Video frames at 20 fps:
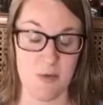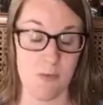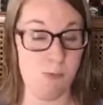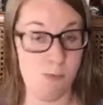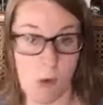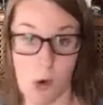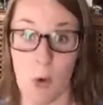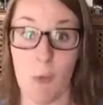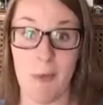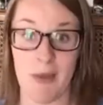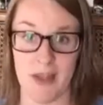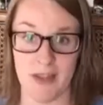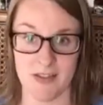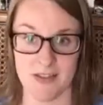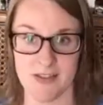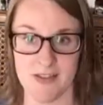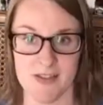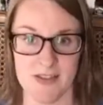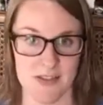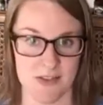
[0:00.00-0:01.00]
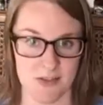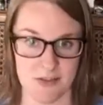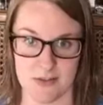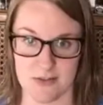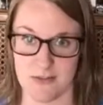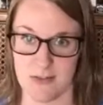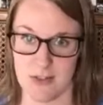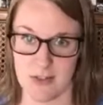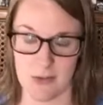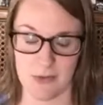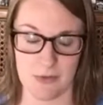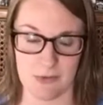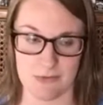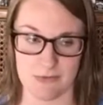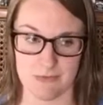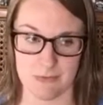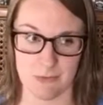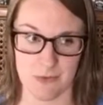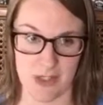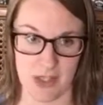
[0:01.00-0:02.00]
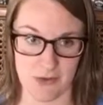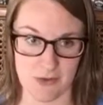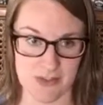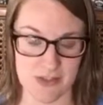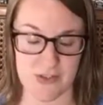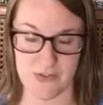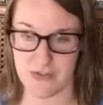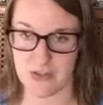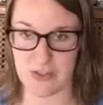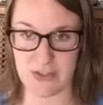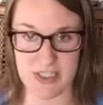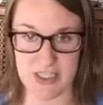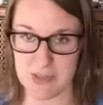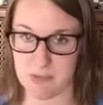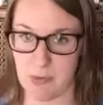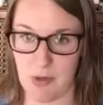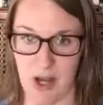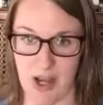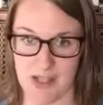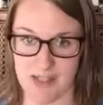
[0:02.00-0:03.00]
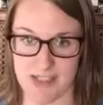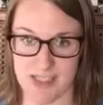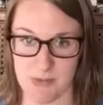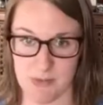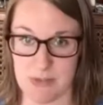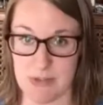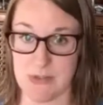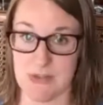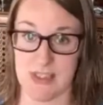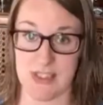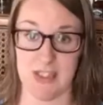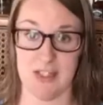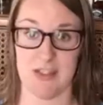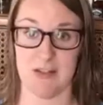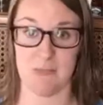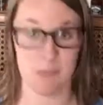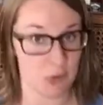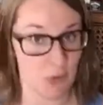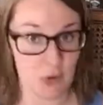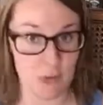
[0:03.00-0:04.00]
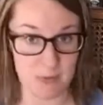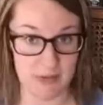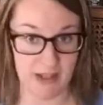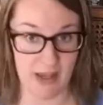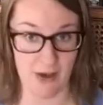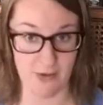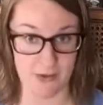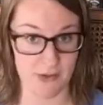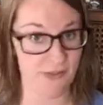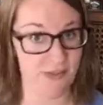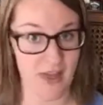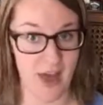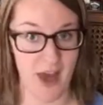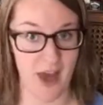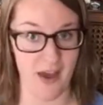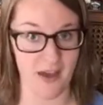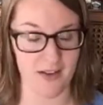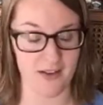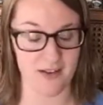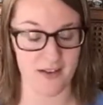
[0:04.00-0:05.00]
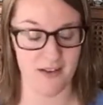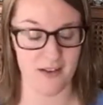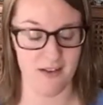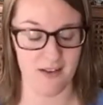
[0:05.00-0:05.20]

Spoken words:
moments, or, you know, when I was severely depressed, music pulled me out of that.